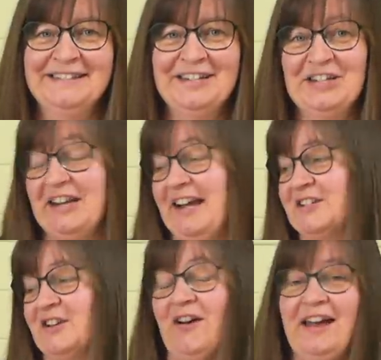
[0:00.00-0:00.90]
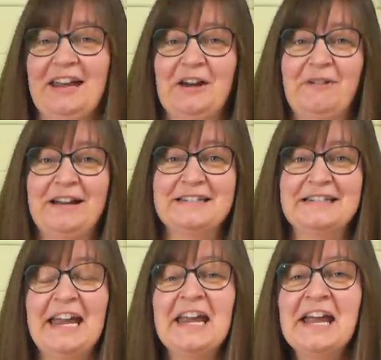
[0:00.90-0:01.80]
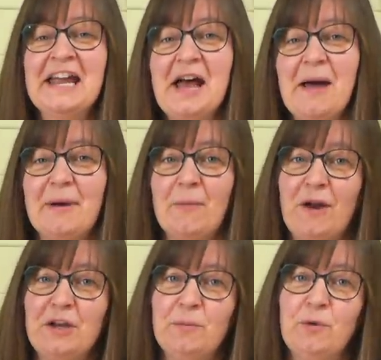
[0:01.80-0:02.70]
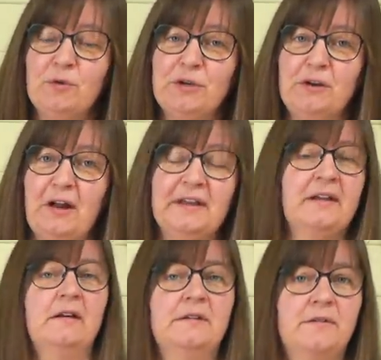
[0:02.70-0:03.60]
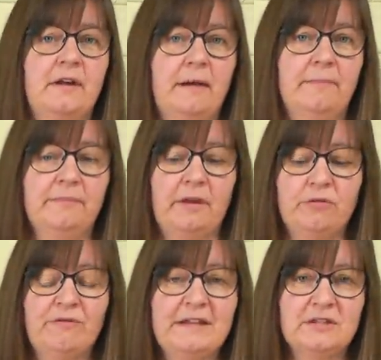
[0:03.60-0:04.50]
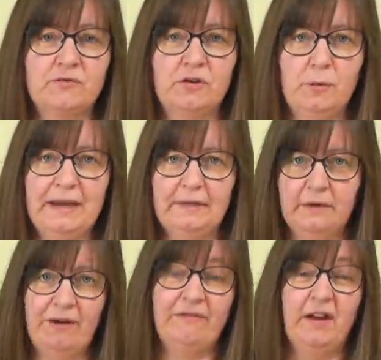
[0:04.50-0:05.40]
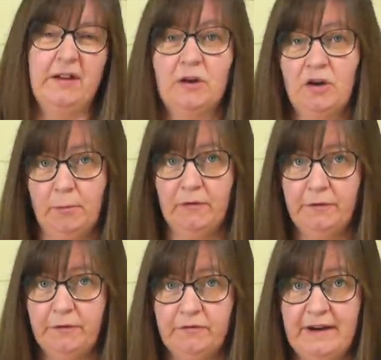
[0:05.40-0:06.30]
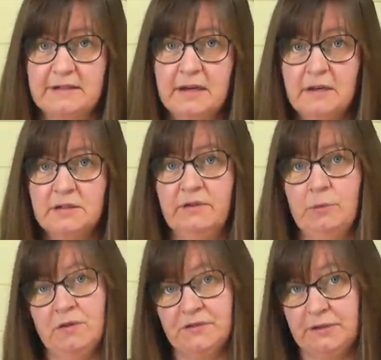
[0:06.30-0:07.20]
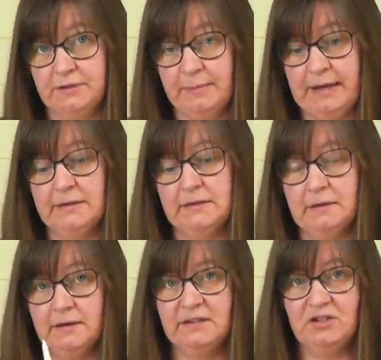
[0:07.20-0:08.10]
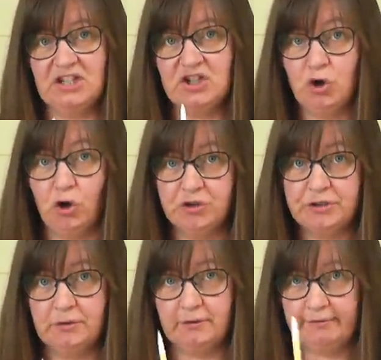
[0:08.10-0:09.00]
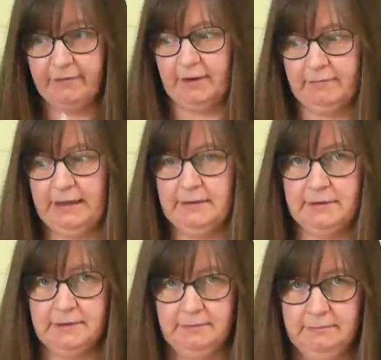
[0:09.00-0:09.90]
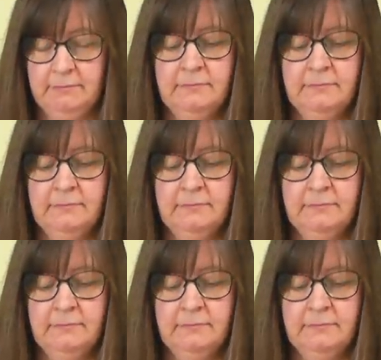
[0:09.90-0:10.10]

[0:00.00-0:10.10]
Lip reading: Your cat's not hanging around today. And when you pull your light coloured threads through, the graphite can come off on the threads. So if you want to use a pencil, I suggest not a graphite pencil,